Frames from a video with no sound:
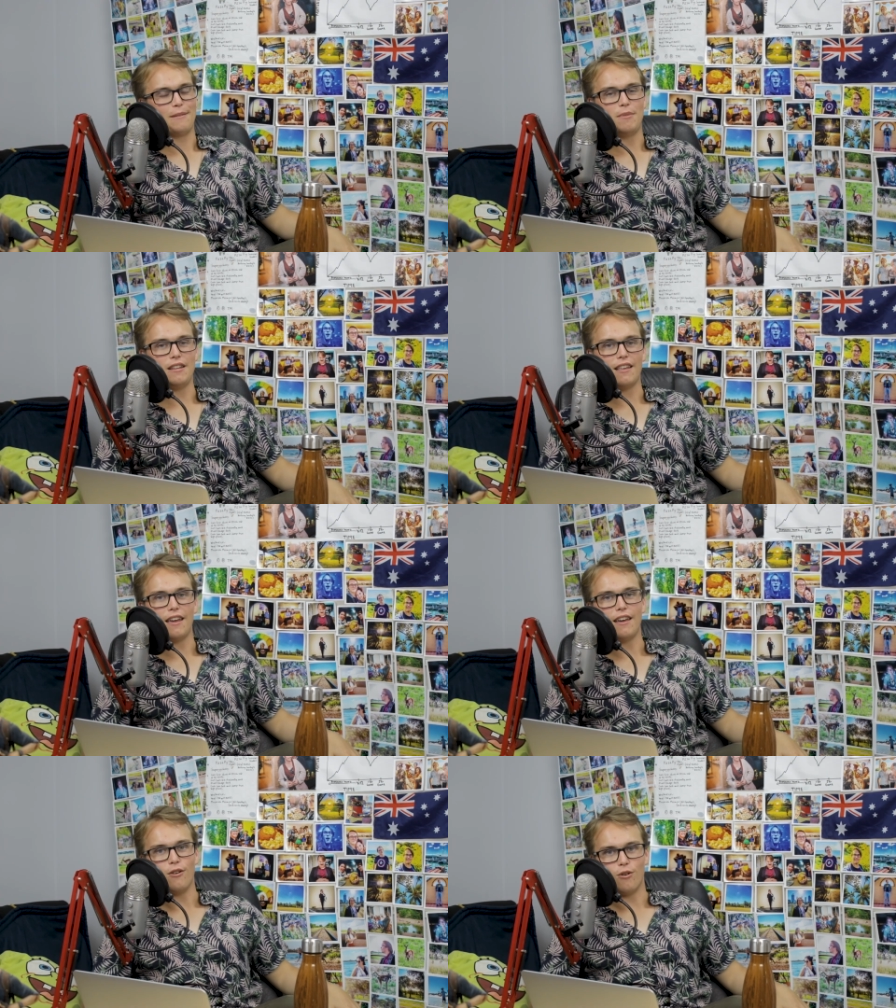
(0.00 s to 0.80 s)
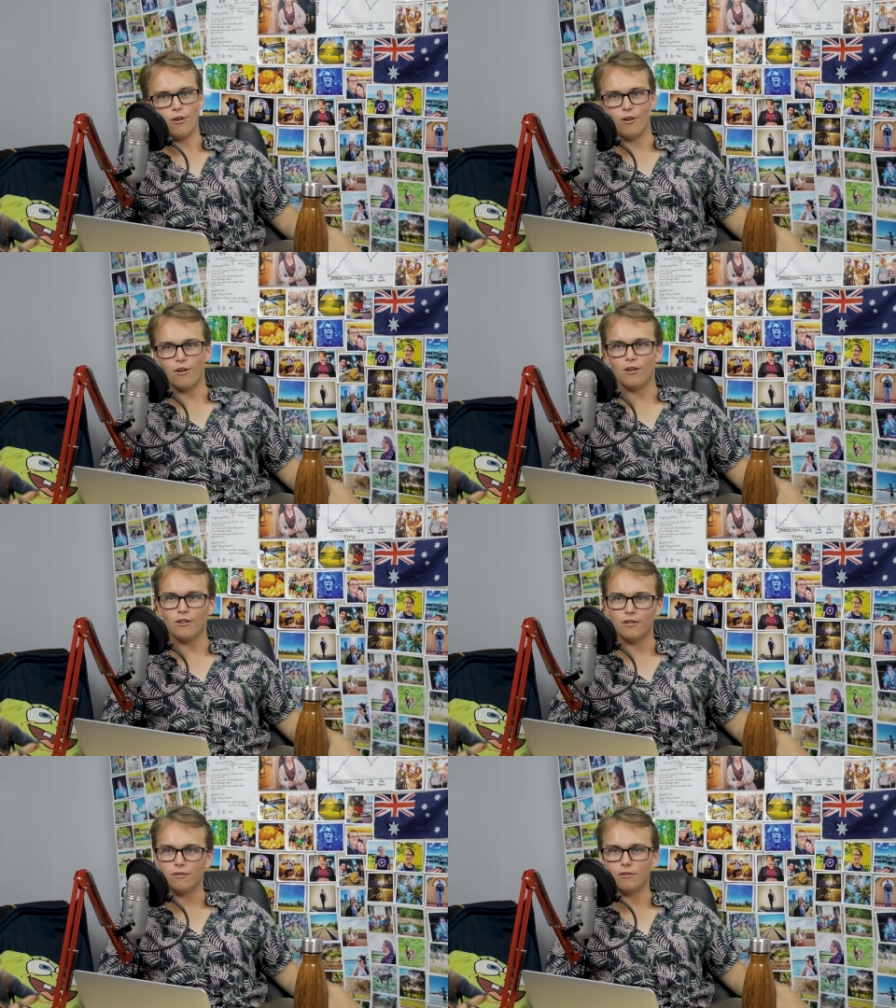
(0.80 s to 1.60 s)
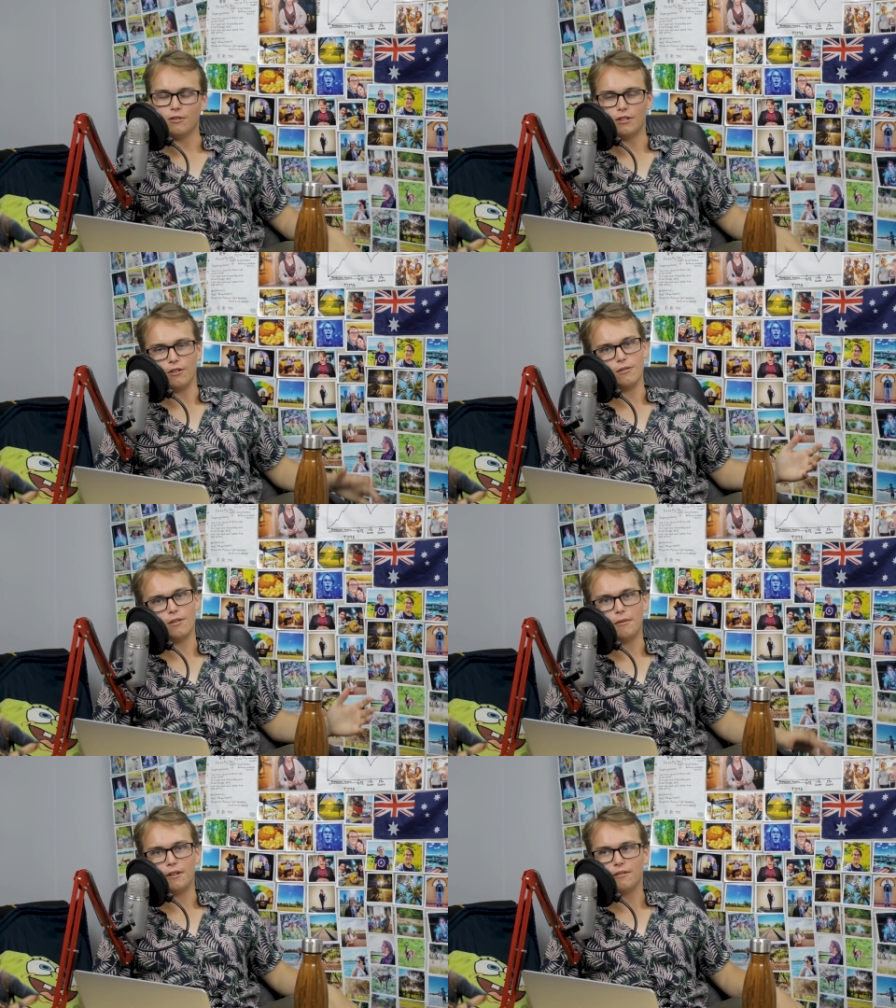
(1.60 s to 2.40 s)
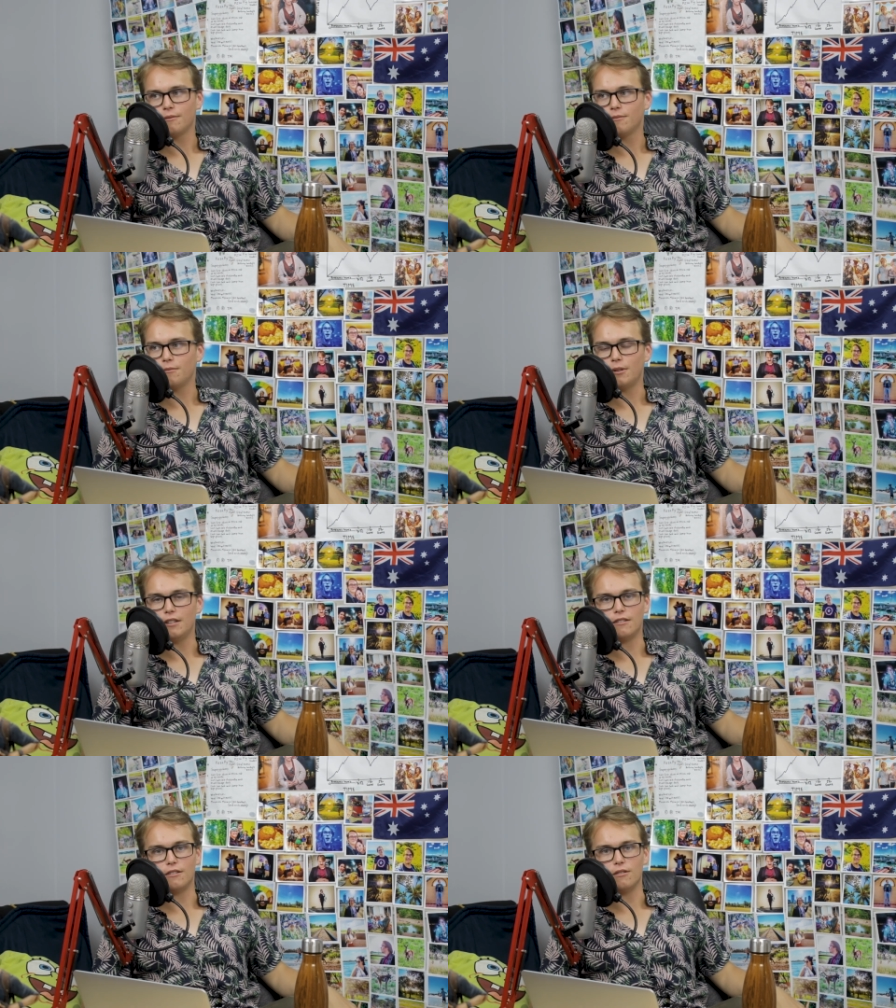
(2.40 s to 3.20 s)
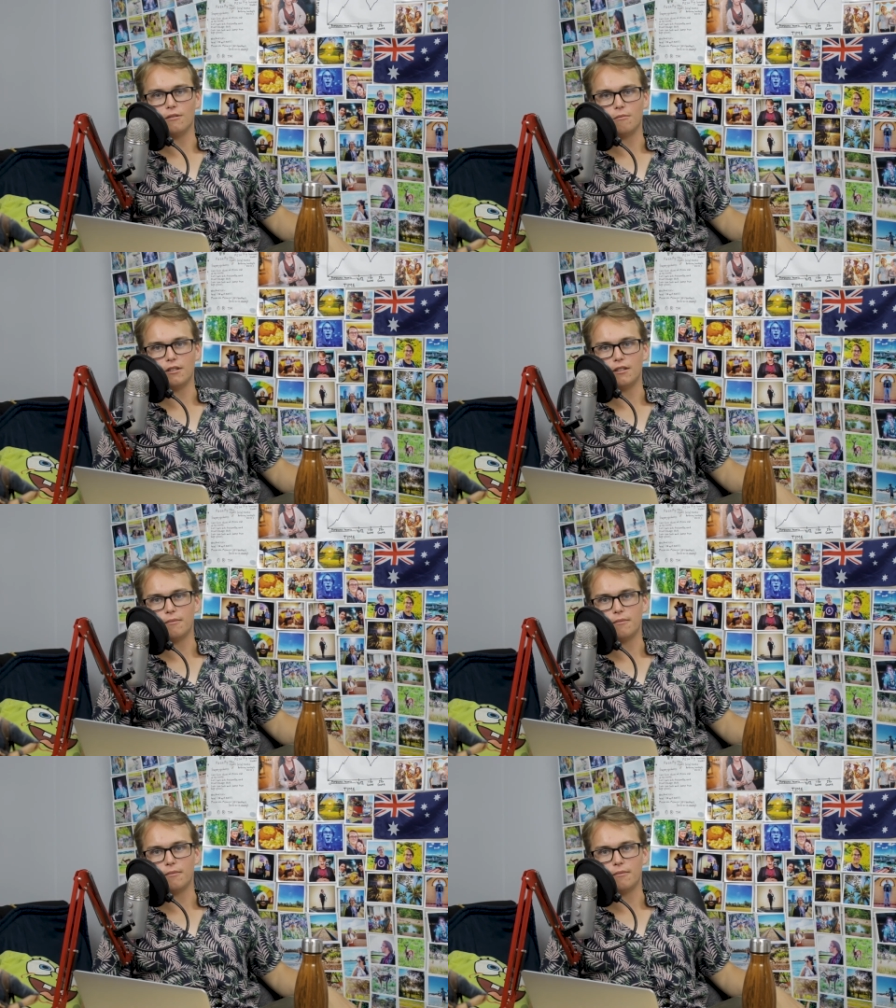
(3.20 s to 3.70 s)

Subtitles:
Be there or don't. I mean, please do. Please.